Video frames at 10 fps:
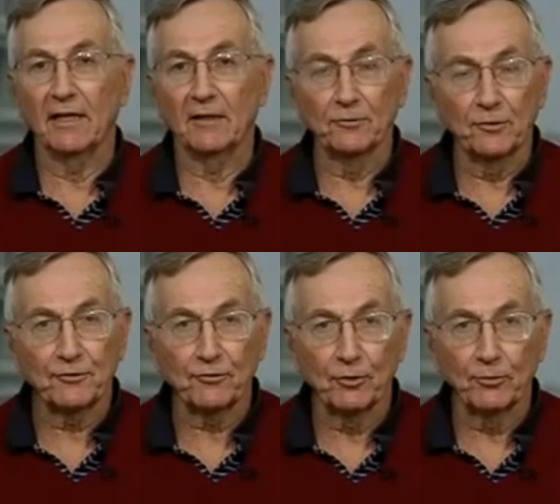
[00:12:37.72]

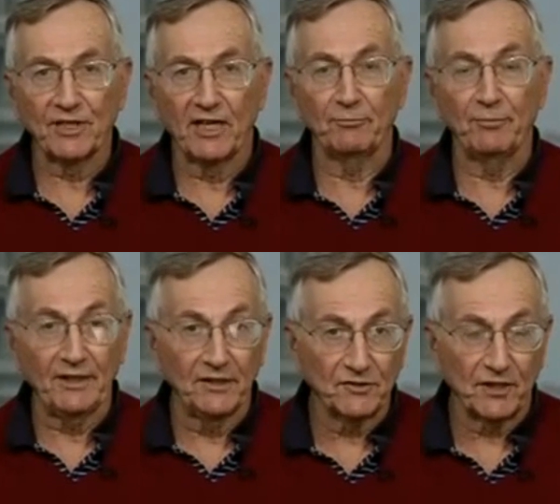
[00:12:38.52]
al-Nusra groups have
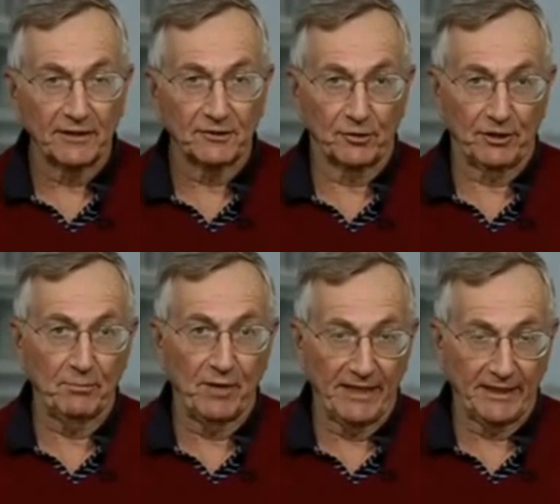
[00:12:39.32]
been inside Turkey
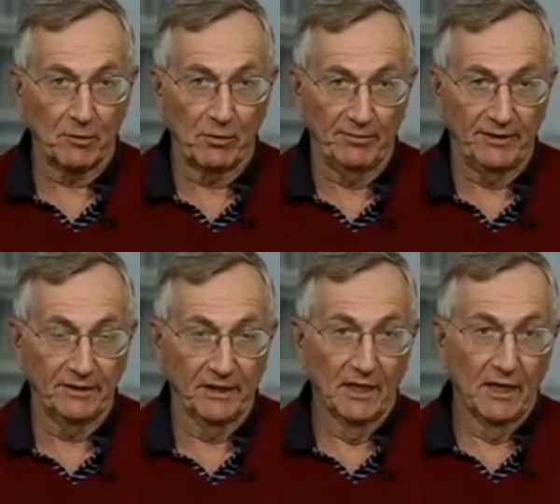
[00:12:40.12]
buying equipment.